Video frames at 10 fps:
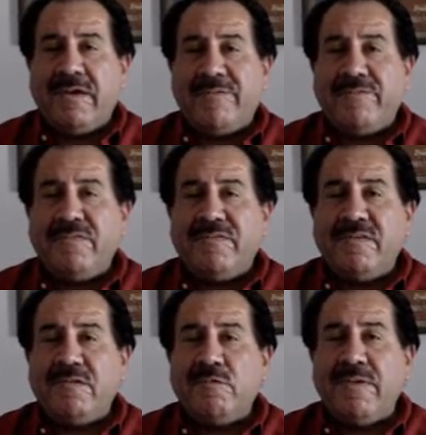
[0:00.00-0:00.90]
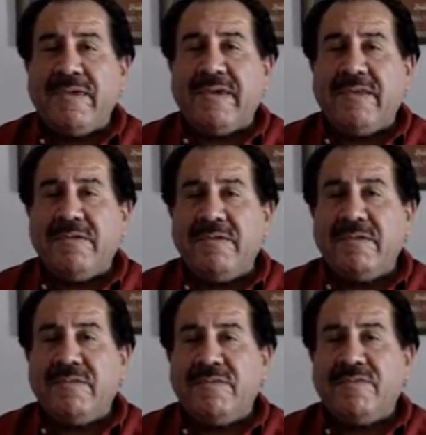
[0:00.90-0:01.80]
every single weekend
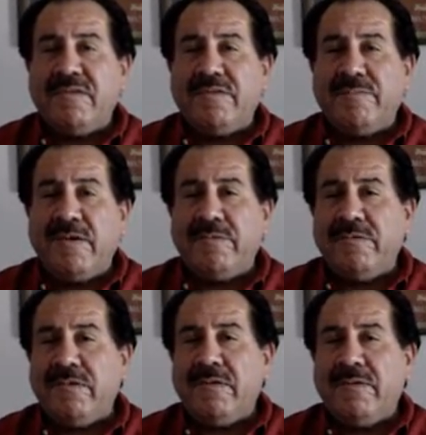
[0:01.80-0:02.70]
in the city of Maywood.